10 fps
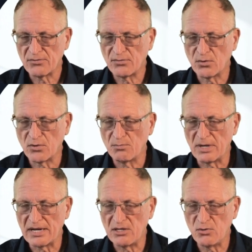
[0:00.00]

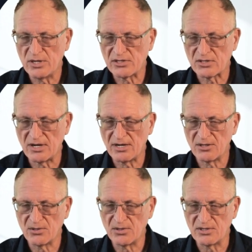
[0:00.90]
Therefore, my U S
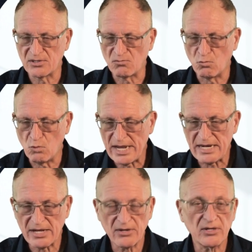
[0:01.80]
dollar is
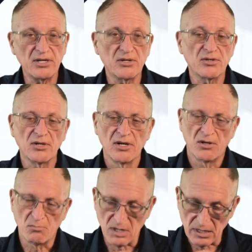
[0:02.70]
way down
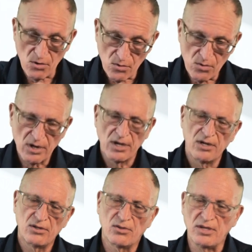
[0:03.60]
here below
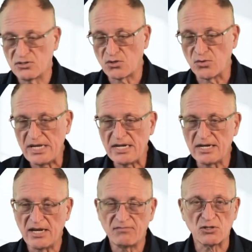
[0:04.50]
the
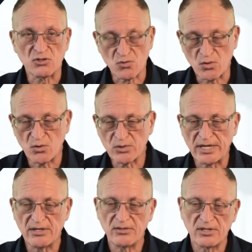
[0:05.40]
screen. I have to
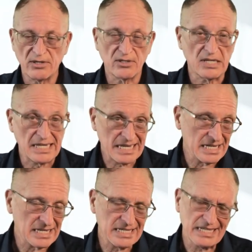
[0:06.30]
scroll down there to
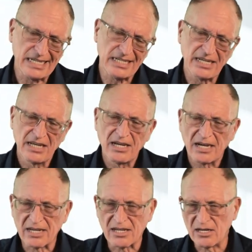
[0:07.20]
get it, and
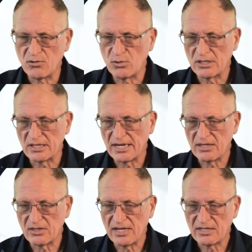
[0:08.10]
I kind of would
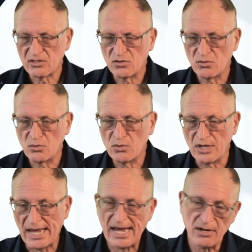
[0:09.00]
like that
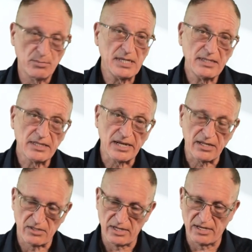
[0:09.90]
to not be
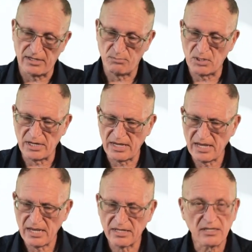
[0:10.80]
like that, but
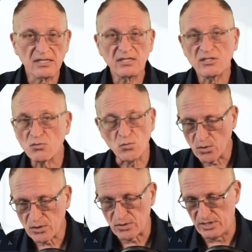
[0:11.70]
I can't
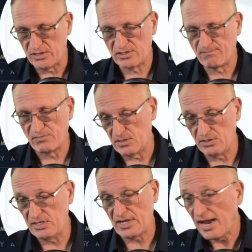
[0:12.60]
reorder this.
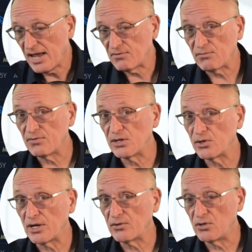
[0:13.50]
At least I haven't
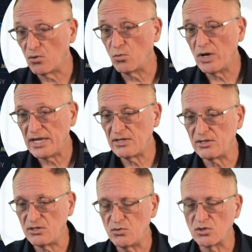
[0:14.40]
figured out a
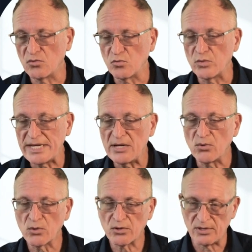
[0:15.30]
way that you can
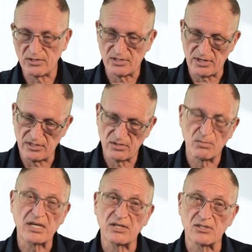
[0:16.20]
reorder these
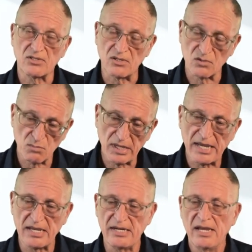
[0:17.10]
things because it's
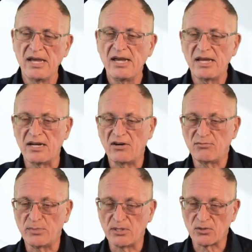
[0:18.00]
displaying it
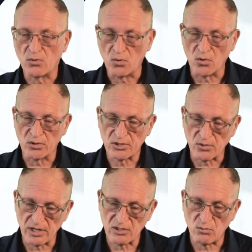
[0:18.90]
in alphabetical
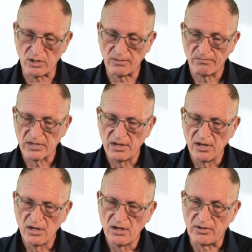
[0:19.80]
order. So guess what?
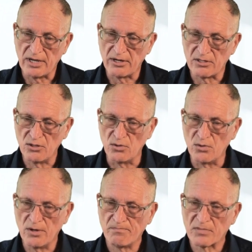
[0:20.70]
I figured out how to
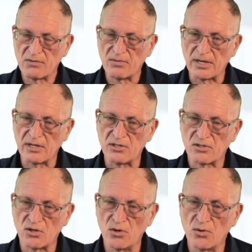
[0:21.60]
do. If I
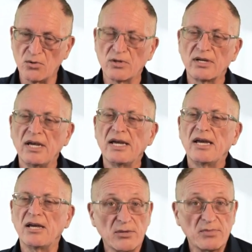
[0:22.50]
can just go
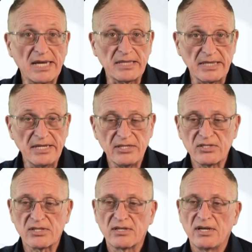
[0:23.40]
bring up that
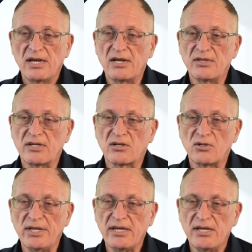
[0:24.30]
list and
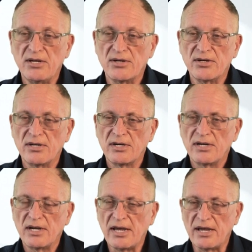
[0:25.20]
then click
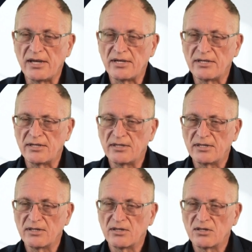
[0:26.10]
here
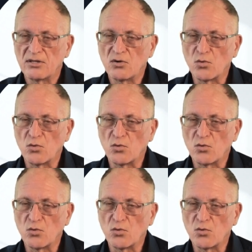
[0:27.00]
and